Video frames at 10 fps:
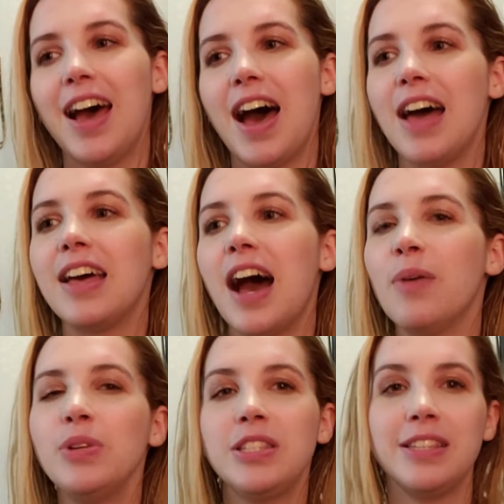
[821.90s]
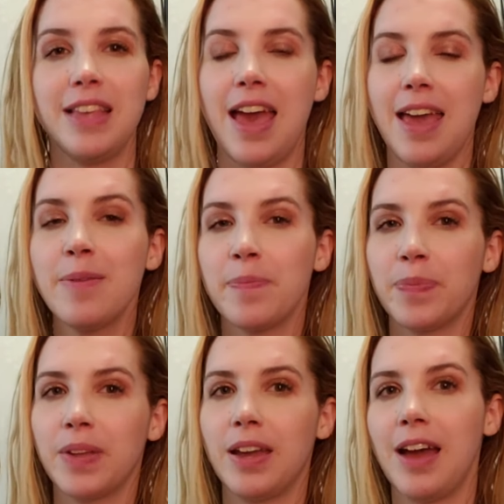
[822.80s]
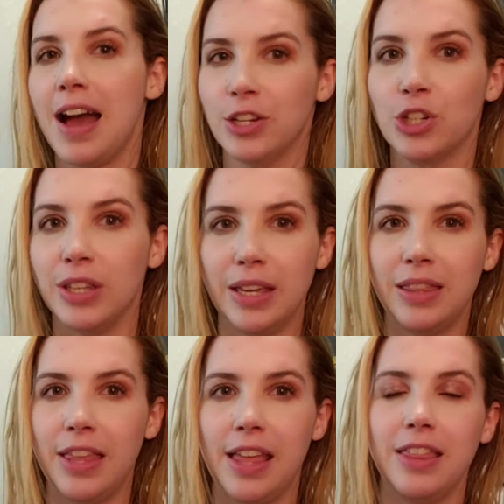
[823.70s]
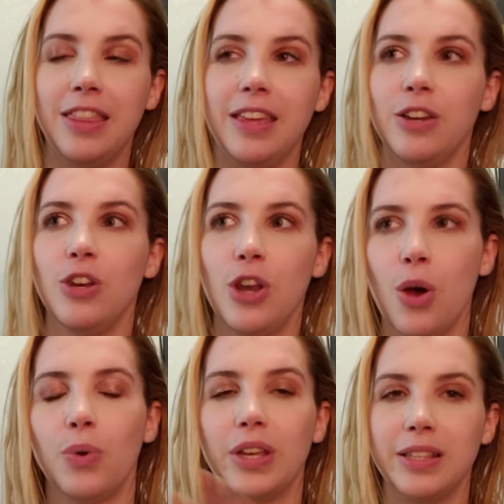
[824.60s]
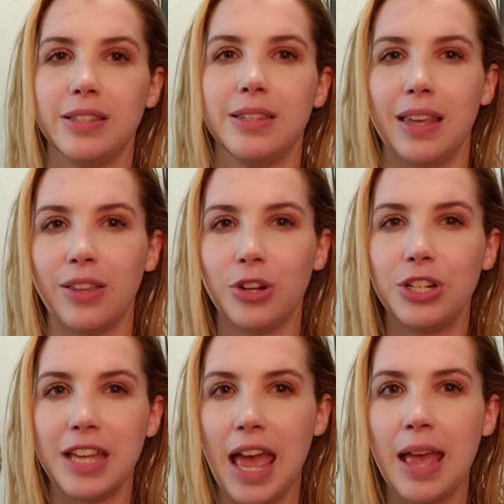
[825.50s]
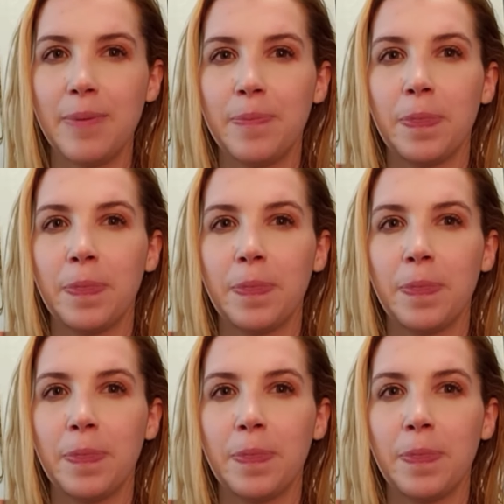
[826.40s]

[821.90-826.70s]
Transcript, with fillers: I, I would say actually that the no concealer day